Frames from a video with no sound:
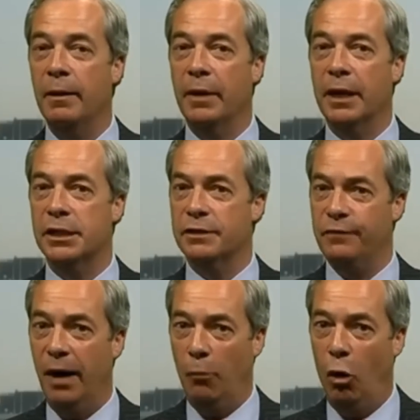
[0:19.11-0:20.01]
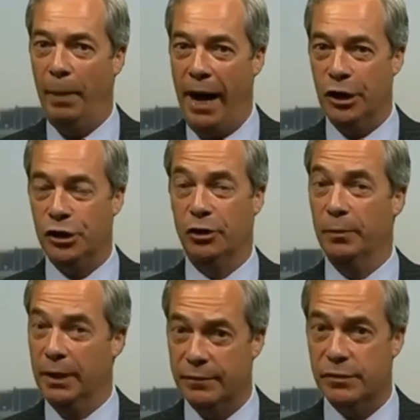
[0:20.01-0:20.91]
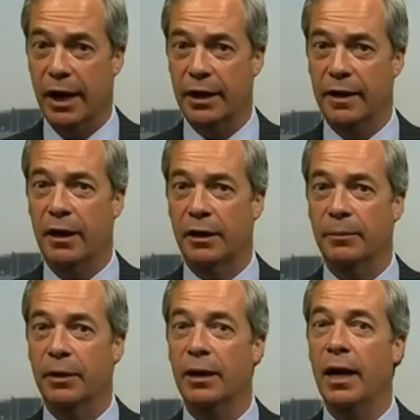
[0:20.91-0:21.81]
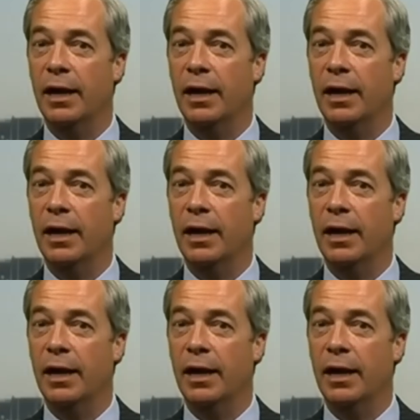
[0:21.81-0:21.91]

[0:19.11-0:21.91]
Because there's far more passion on the Leave side of the argument.